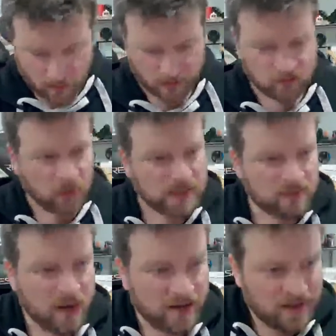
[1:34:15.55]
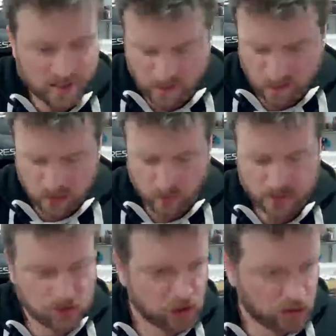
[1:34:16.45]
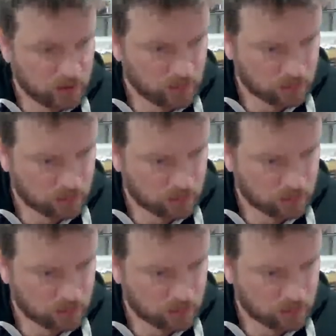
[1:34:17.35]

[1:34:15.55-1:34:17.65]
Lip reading: This was in my Nintendo Switch.